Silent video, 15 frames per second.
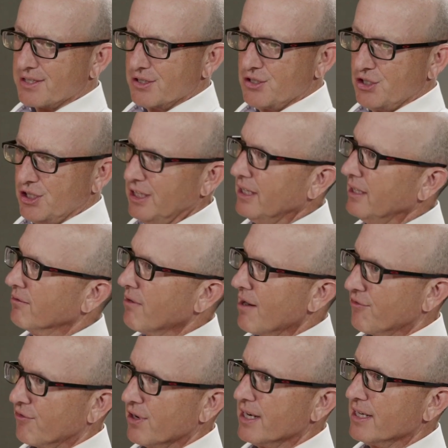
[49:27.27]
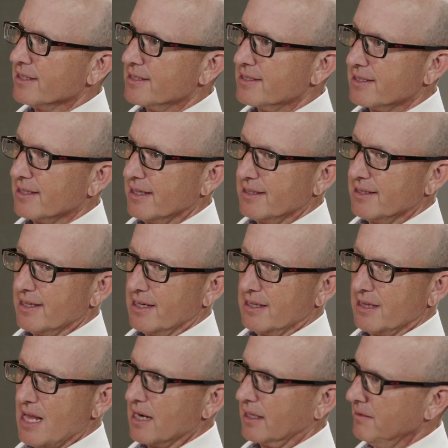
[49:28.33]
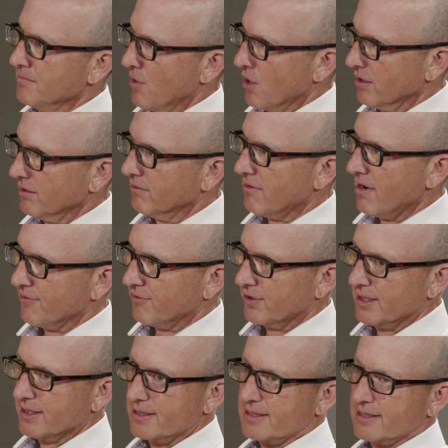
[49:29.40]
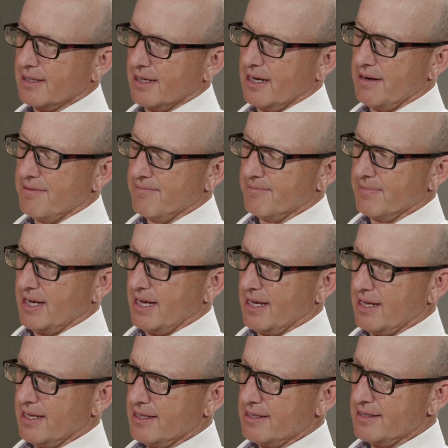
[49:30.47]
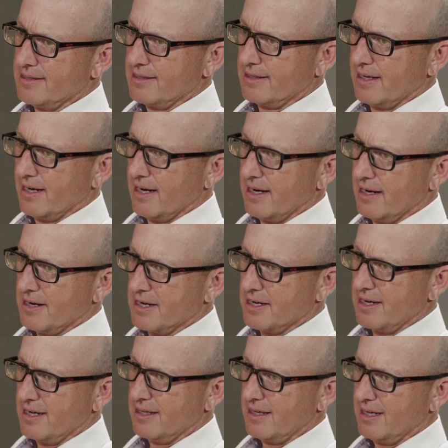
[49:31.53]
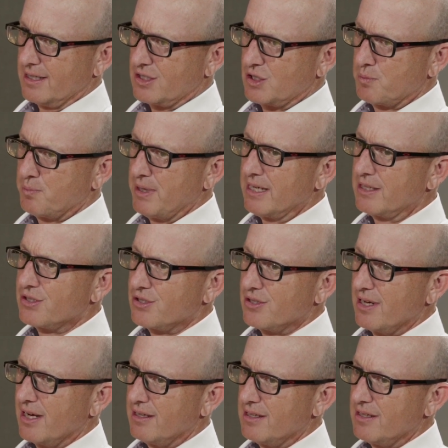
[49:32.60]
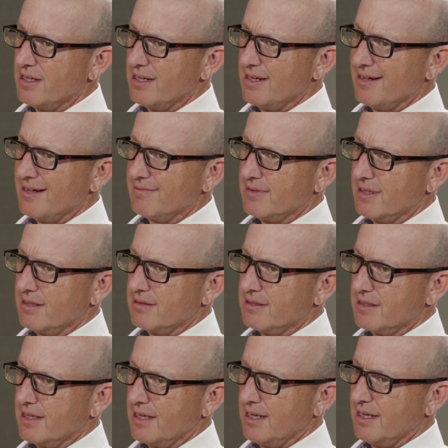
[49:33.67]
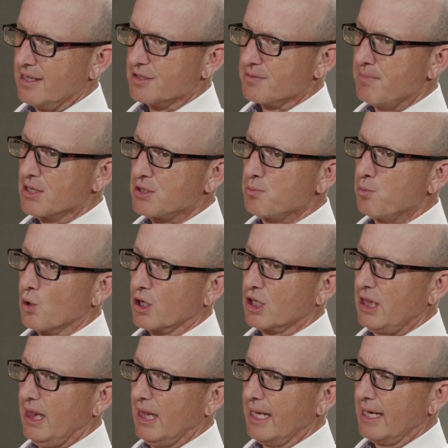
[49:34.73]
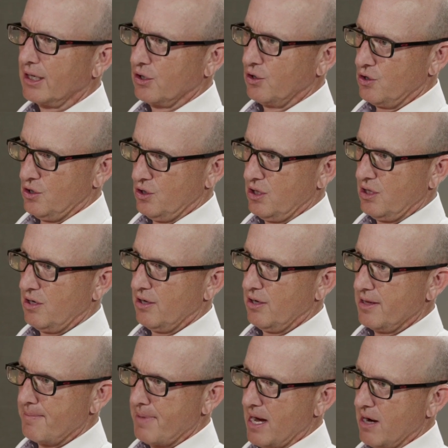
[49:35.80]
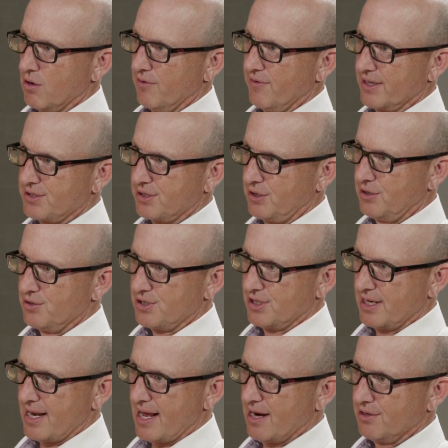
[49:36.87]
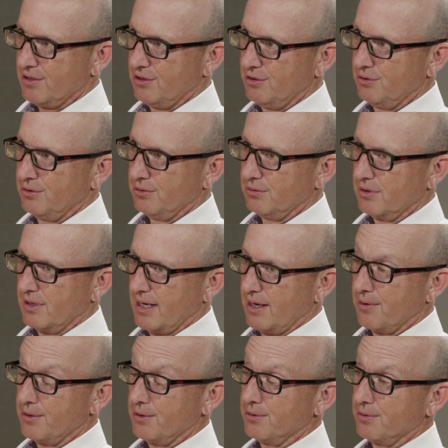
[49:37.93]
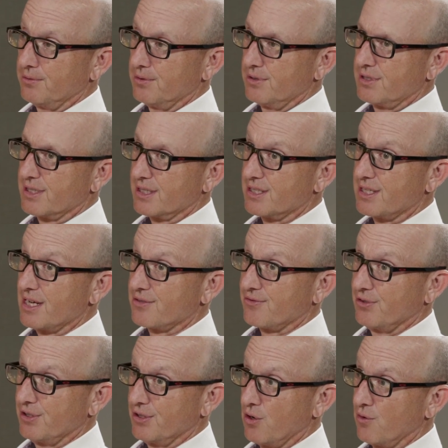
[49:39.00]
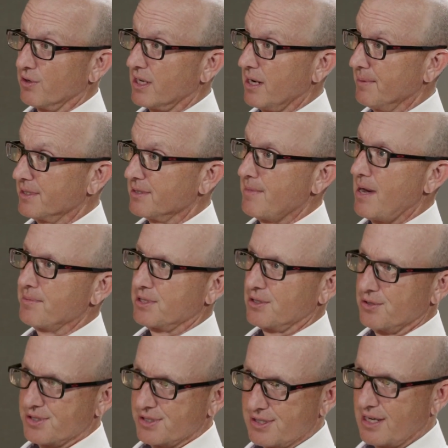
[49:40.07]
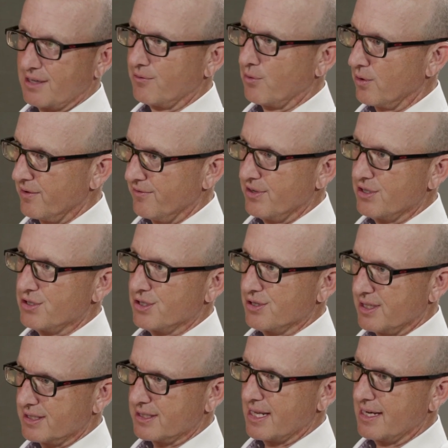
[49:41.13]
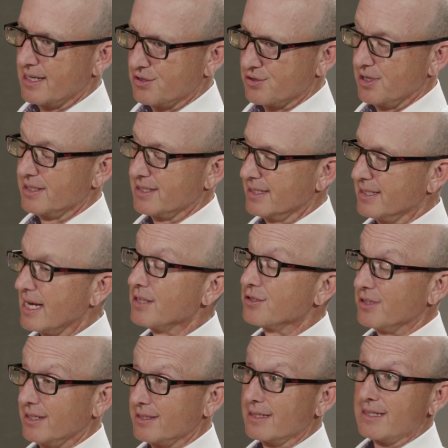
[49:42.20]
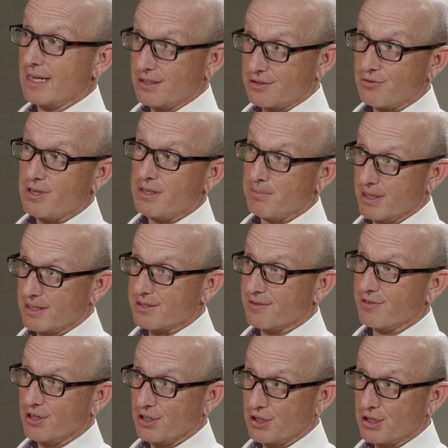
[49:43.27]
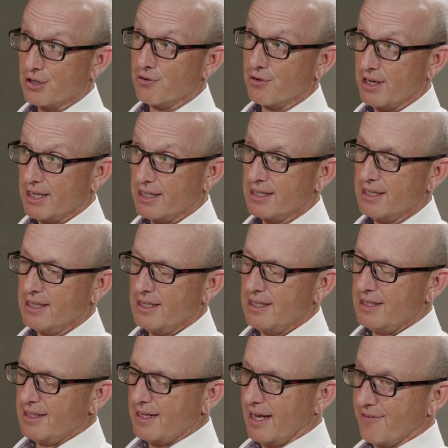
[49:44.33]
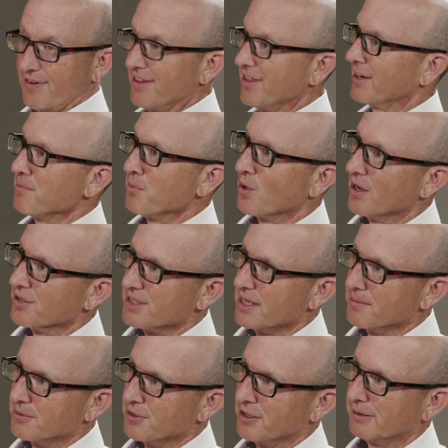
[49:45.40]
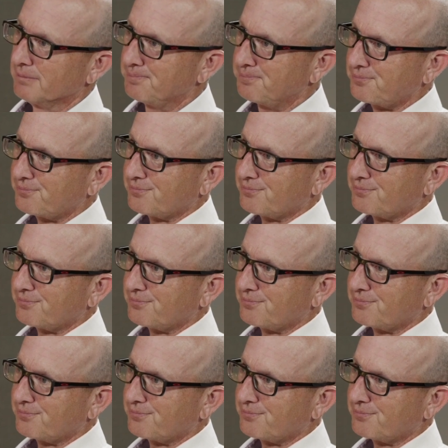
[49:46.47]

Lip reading: So that's a GE reference and a Lockheed Martin reference. And it speaks. It is much more clinical on the power of execution and how are you successful in overcoming some obstacles and setting forth a vision, things of that nature. It's a dense read, but it's a very good read. And if I think of more, I'll send them to you.